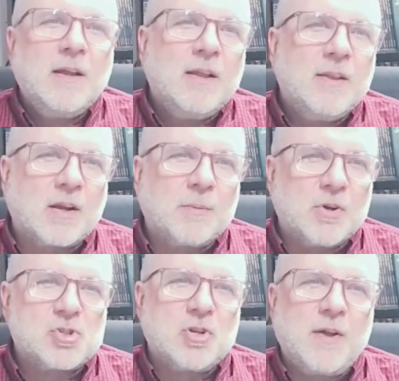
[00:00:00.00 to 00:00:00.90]
the
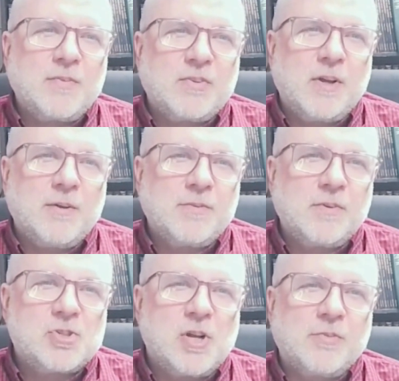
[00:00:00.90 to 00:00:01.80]
commercial off-the-shelf
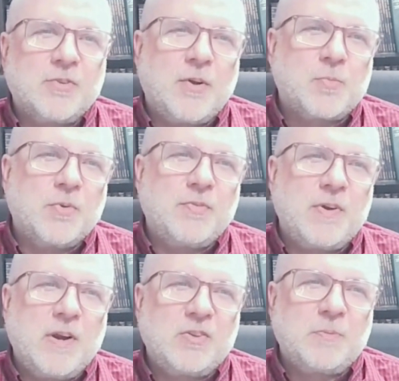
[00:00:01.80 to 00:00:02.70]
software is
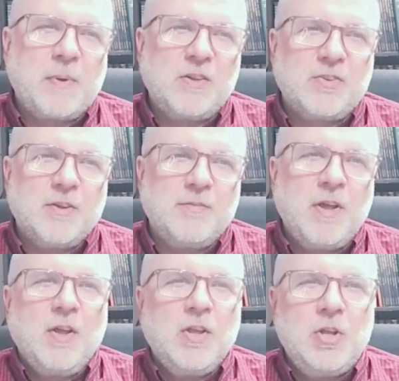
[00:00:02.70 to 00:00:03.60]
very expensive,
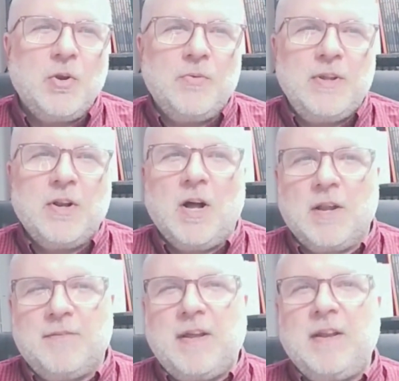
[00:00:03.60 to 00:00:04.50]
you don't need all
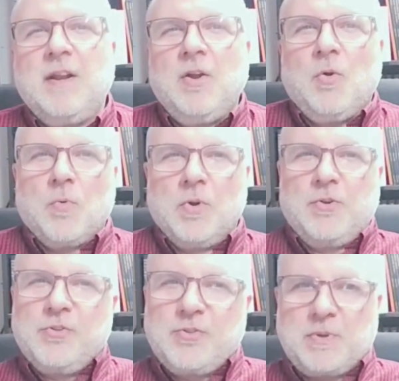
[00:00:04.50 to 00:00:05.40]
of it, we'll
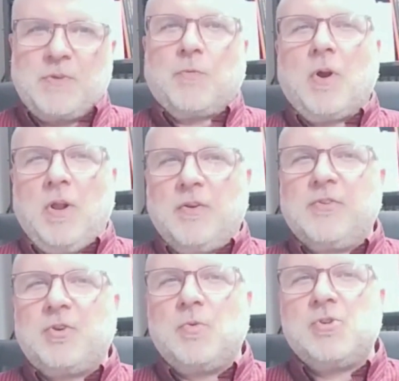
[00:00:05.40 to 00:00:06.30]
do something for you, you'll
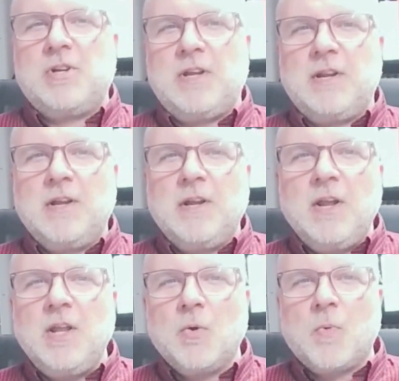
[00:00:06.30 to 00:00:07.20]
just do what you need?
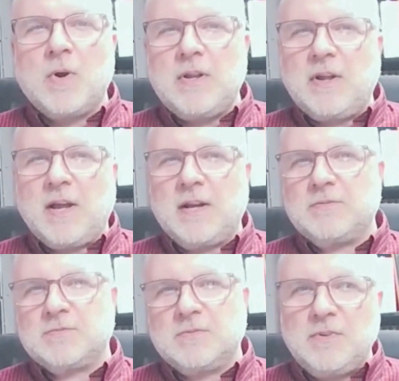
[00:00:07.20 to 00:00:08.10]
Where do you kind of
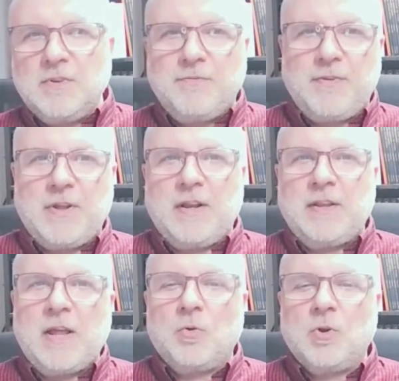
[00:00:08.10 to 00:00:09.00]
fit in
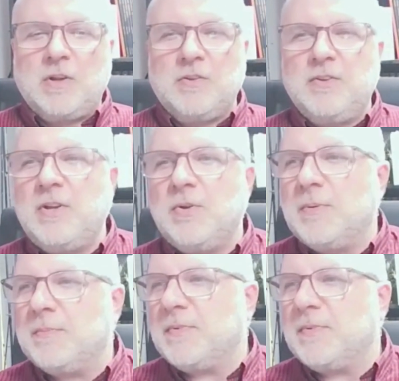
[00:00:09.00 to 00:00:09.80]
that whole continuum?